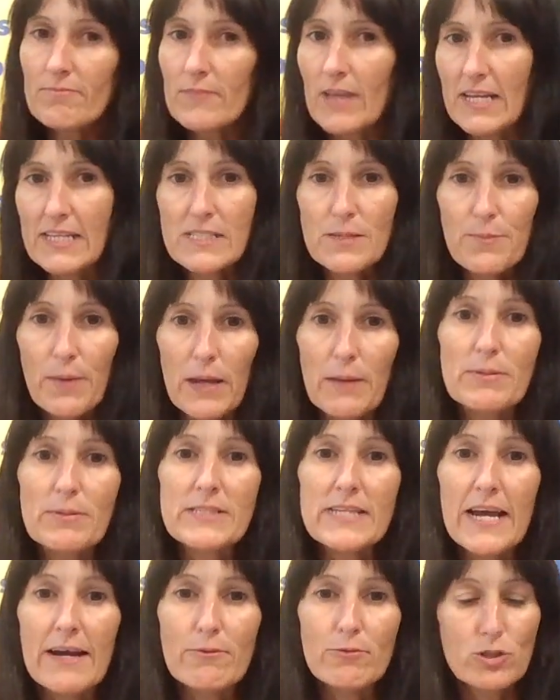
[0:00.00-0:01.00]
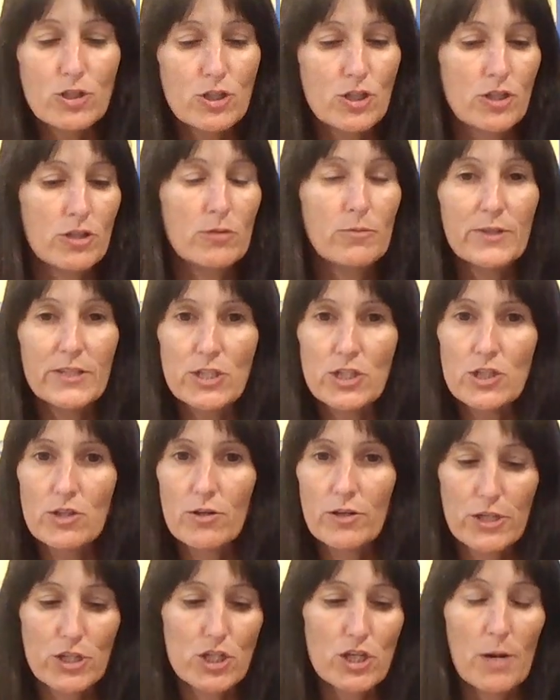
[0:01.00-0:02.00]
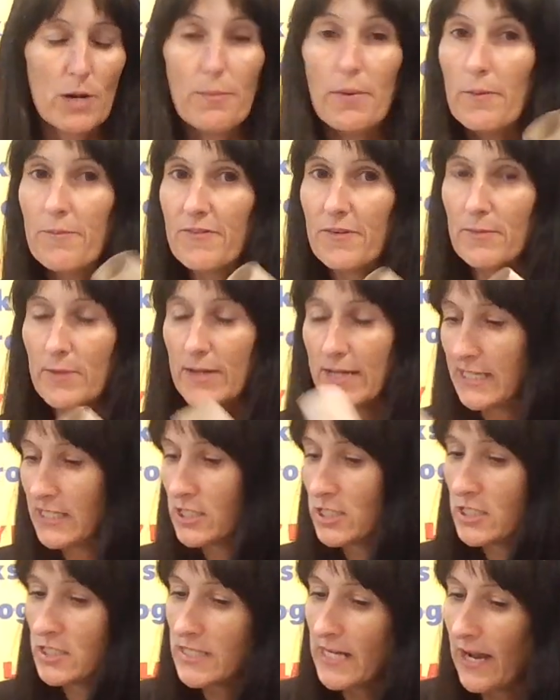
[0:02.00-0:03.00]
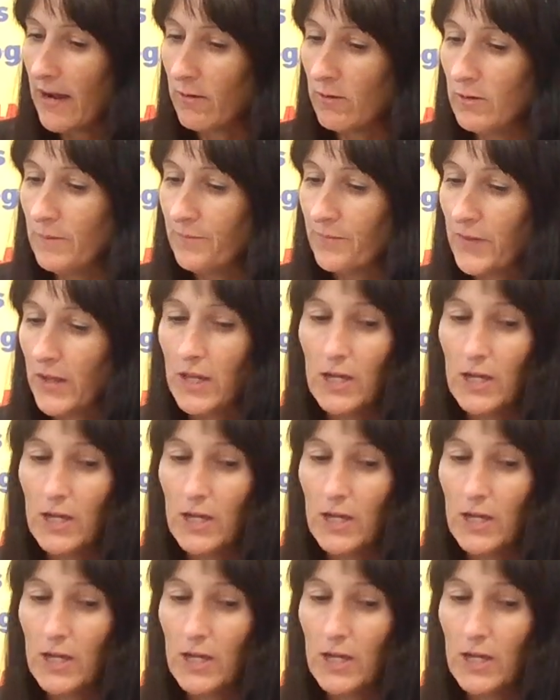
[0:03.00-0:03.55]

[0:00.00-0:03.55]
is a paper towel tube, which you can chop up from a kitchen towel.